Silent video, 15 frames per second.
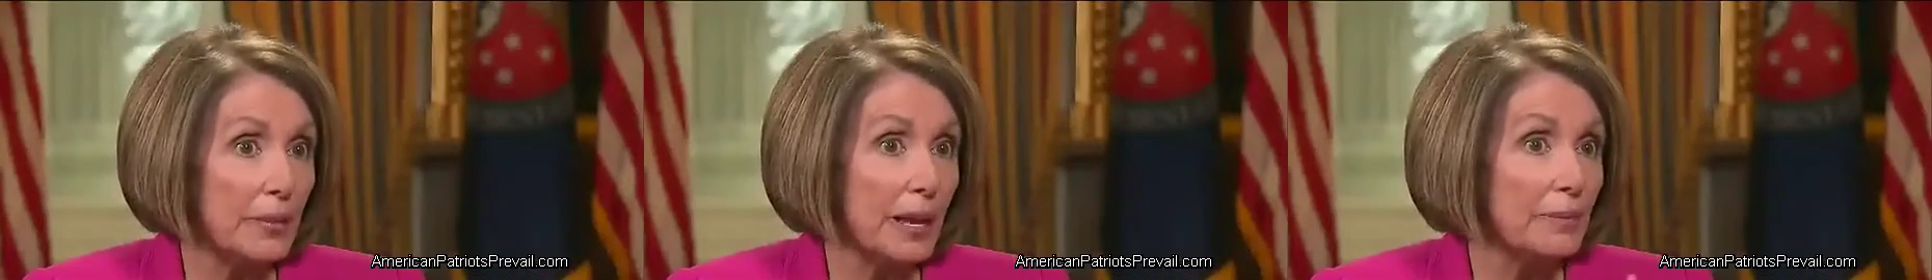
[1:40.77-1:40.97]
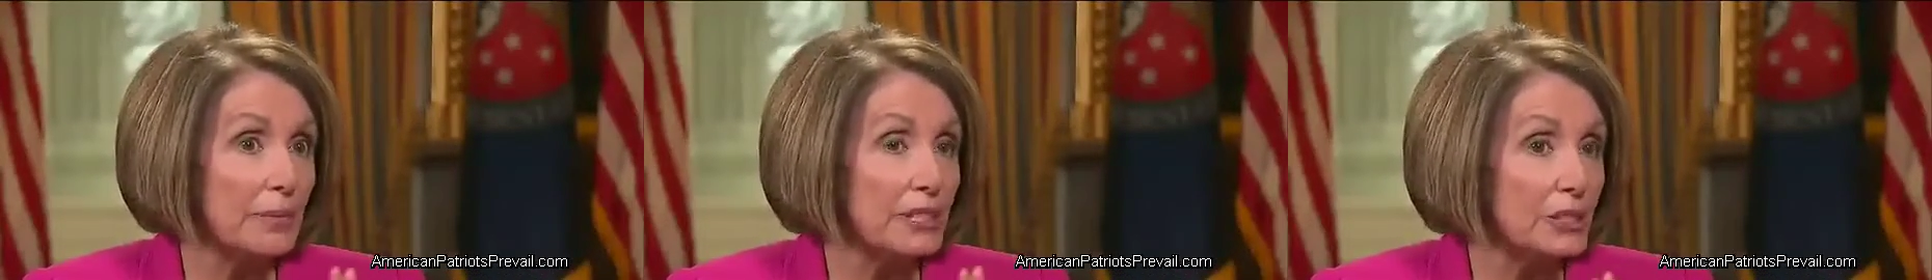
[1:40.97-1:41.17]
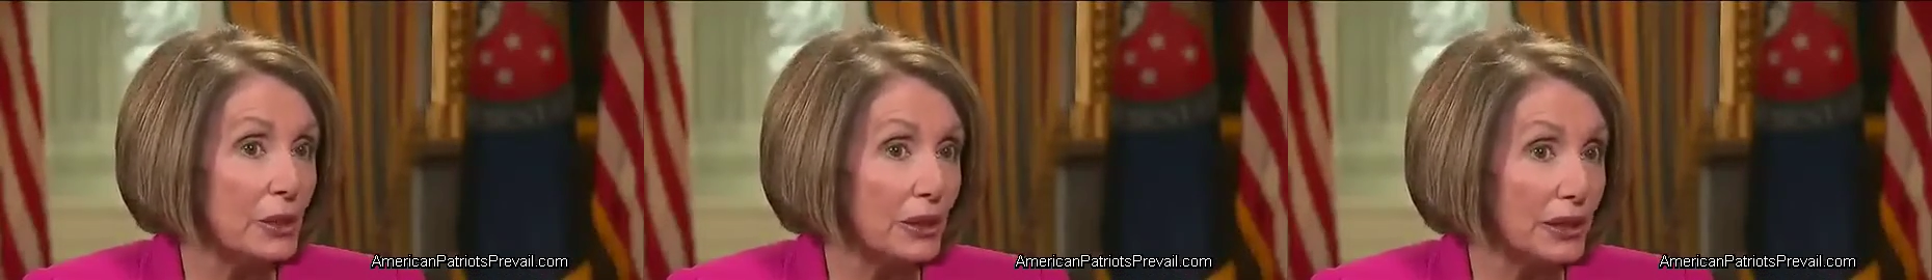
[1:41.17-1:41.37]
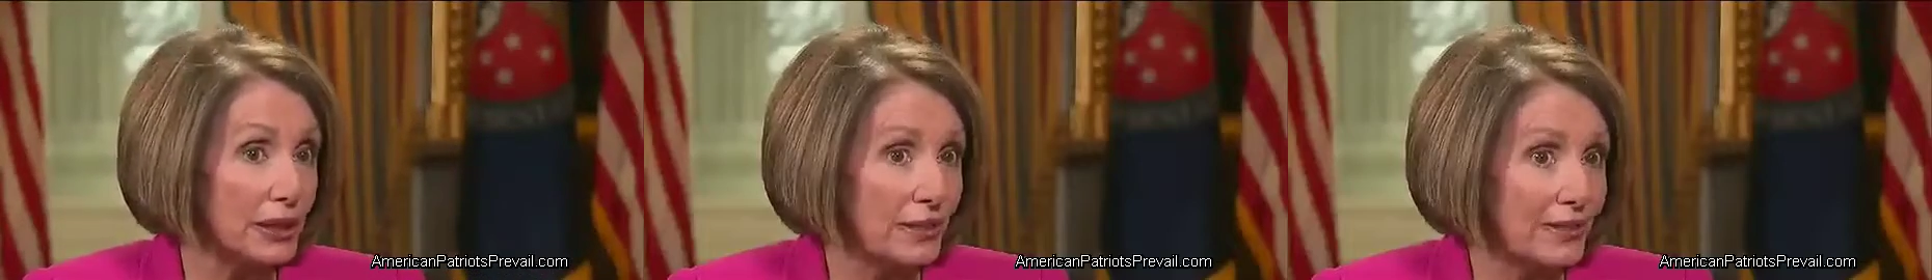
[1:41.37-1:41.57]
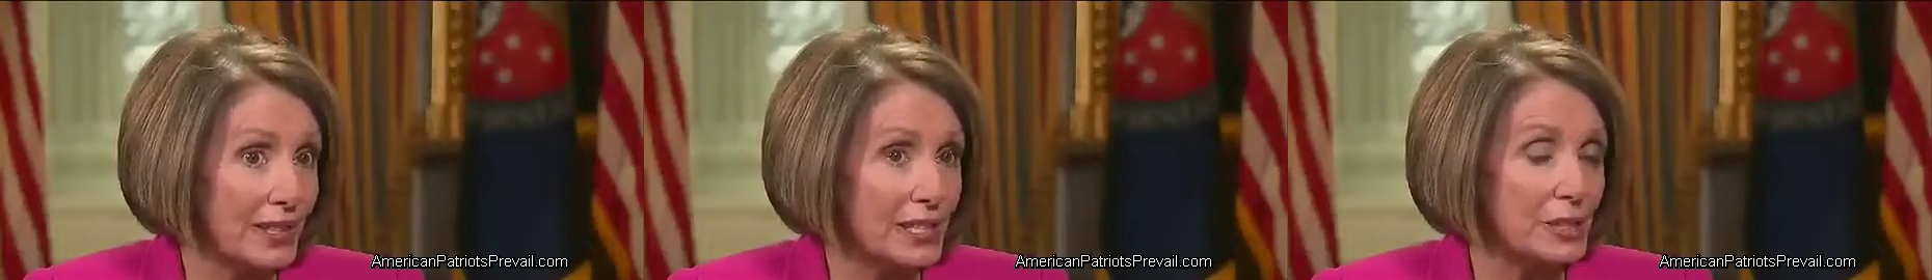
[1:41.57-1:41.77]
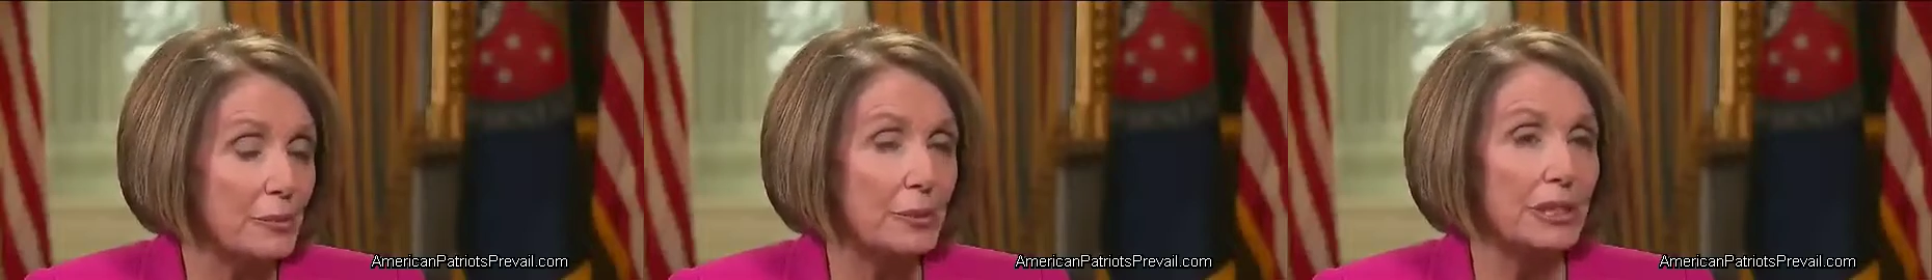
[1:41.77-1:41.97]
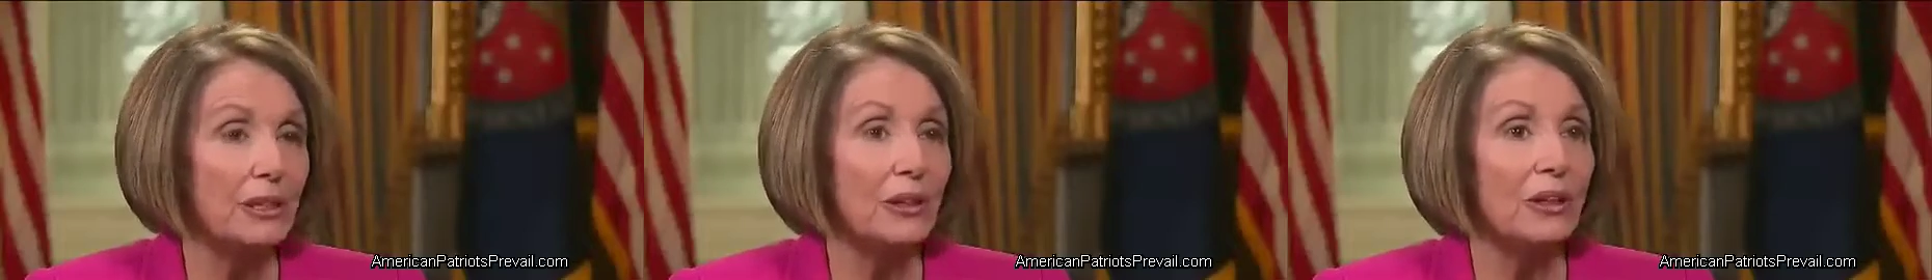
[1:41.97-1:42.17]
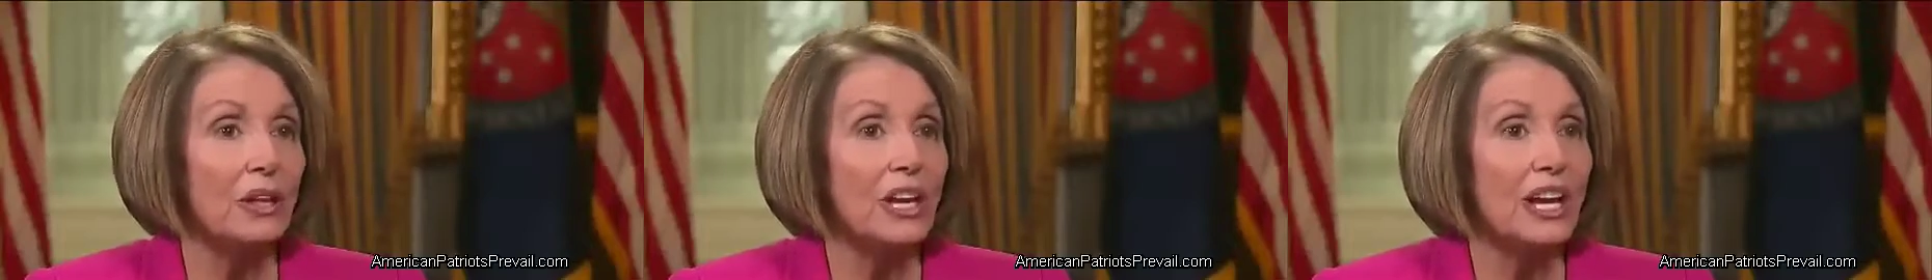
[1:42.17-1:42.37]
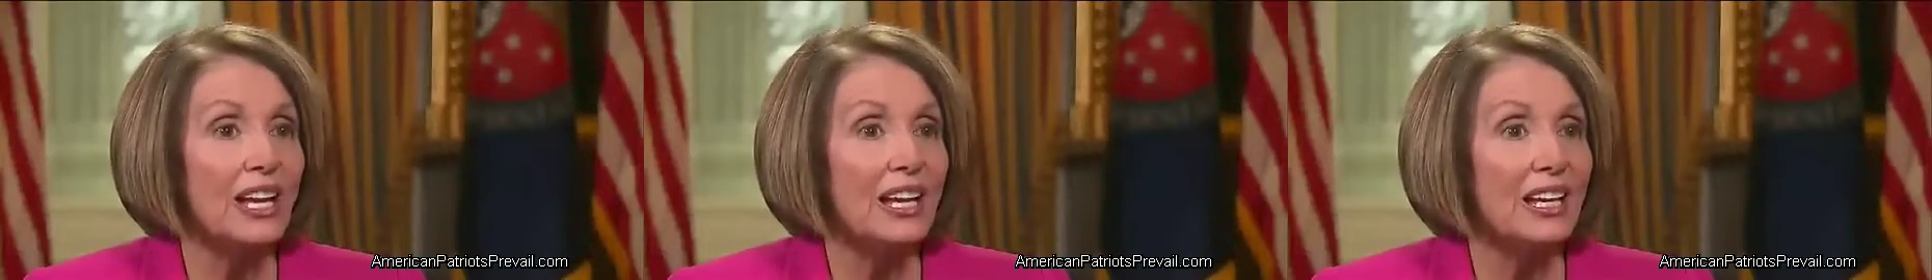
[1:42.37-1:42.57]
amendments are in this bill,